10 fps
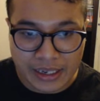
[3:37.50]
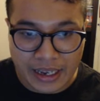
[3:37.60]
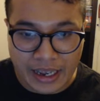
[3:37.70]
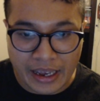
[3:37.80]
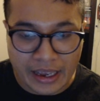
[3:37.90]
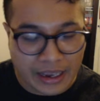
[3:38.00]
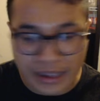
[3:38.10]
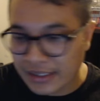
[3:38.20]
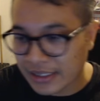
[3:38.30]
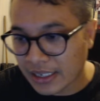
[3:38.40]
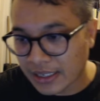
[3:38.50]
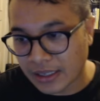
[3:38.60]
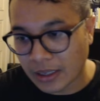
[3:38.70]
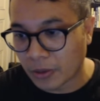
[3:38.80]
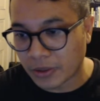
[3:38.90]
And it's just
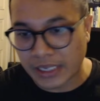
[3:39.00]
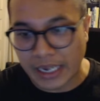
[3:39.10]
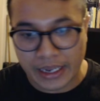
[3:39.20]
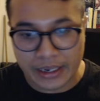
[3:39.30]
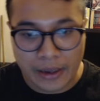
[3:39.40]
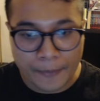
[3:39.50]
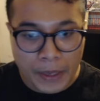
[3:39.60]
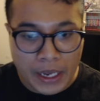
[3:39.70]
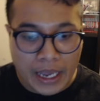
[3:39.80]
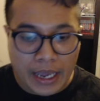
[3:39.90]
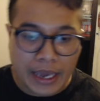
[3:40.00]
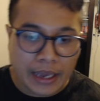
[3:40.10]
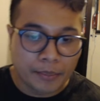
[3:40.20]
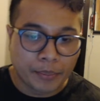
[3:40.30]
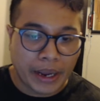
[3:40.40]
so sad.
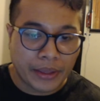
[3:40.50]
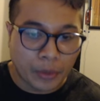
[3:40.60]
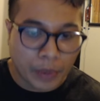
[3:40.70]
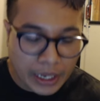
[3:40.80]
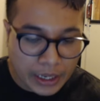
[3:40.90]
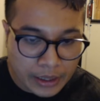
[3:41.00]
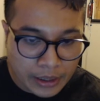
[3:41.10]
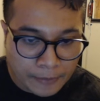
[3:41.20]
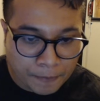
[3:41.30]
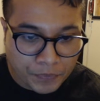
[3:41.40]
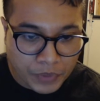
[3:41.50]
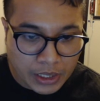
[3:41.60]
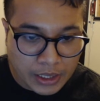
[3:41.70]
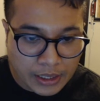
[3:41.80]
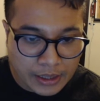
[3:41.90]
And by the way,
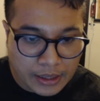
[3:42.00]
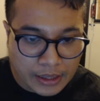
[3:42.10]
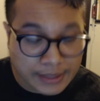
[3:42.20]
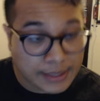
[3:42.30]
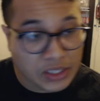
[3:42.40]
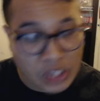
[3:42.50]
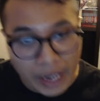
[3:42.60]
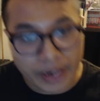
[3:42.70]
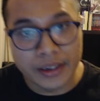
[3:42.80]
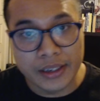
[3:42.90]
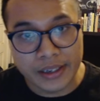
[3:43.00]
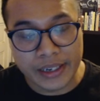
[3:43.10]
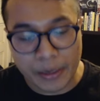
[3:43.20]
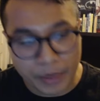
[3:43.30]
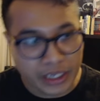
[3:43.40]
this is not a good
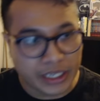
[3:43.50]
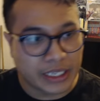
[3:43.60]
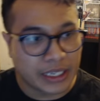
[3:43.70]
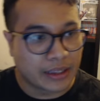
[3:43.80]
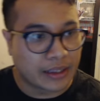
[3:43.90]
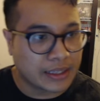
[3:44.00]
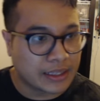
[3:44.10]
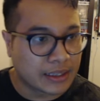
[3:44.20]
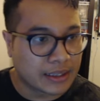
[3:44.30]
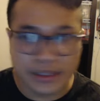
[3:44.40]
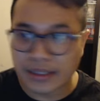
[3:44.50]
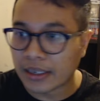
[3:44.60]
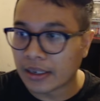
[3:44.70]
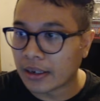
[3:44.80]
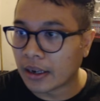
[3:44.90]
neighborhood. This is
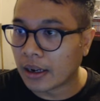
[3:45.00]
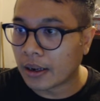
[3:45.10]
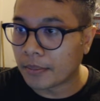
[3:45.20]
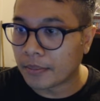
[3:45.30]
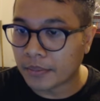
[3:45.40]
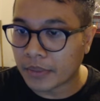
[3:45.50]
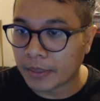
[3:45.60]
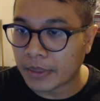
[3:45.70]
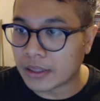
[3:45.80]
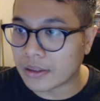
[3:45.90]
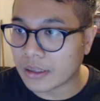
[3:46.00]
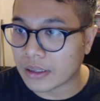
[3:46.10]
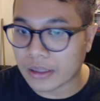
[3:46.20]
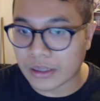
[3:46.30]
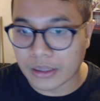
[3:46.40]
let me look.